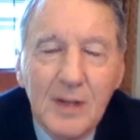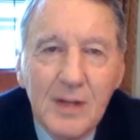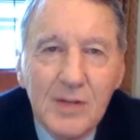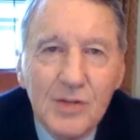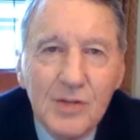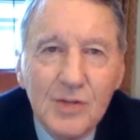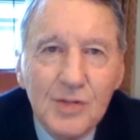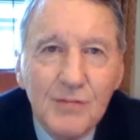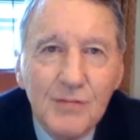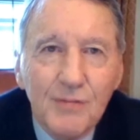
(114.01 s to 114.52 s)

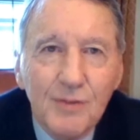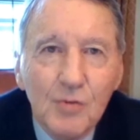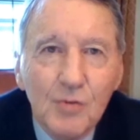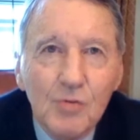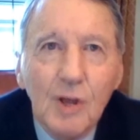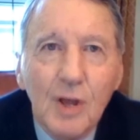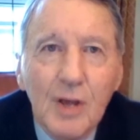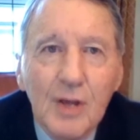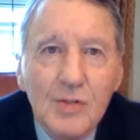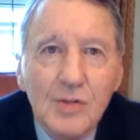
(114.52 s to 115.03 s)
Just a few
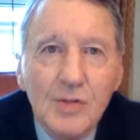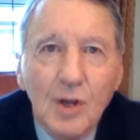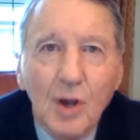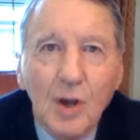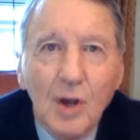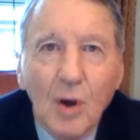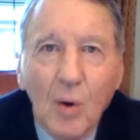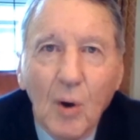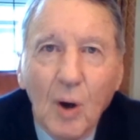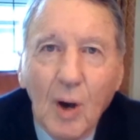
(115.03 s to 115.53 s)
days
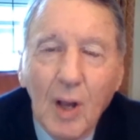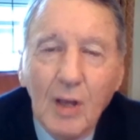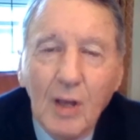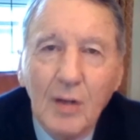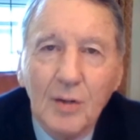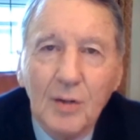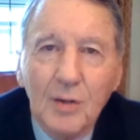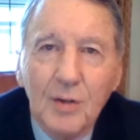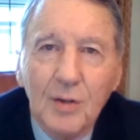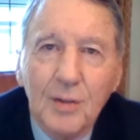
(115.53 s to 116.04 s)
ago, I
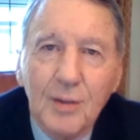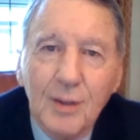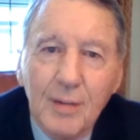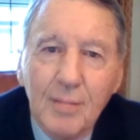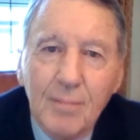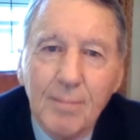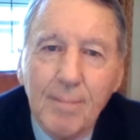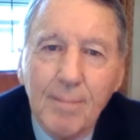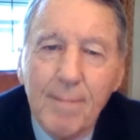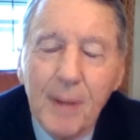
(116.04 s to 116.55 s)
learned
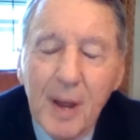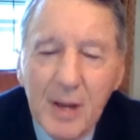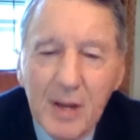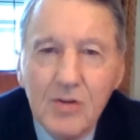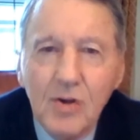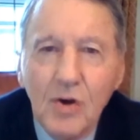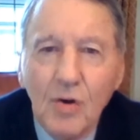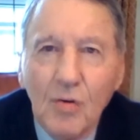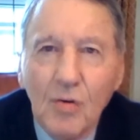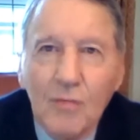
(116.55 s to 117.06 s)
that
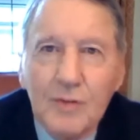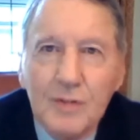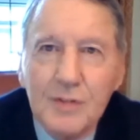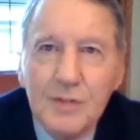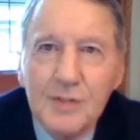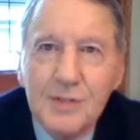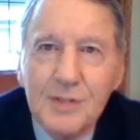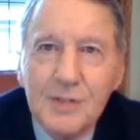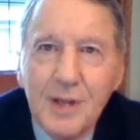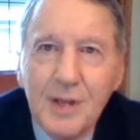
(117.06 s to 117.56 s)

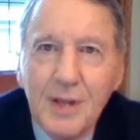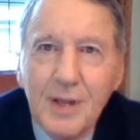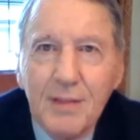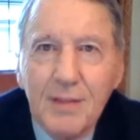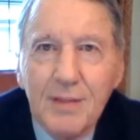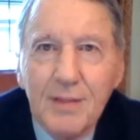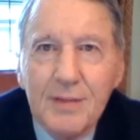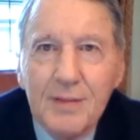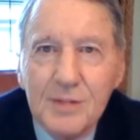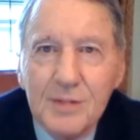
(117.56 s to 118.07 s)
Beethoven's
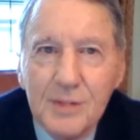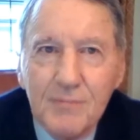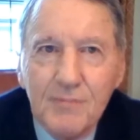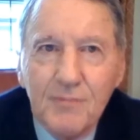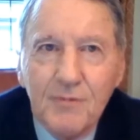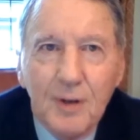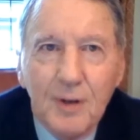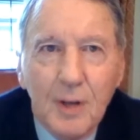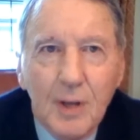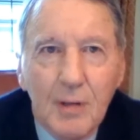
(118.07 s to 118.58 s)
10th
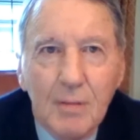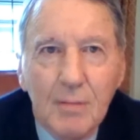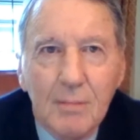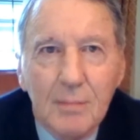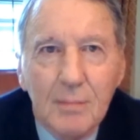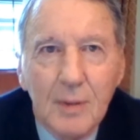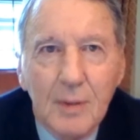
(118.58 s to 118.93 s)
Symphony,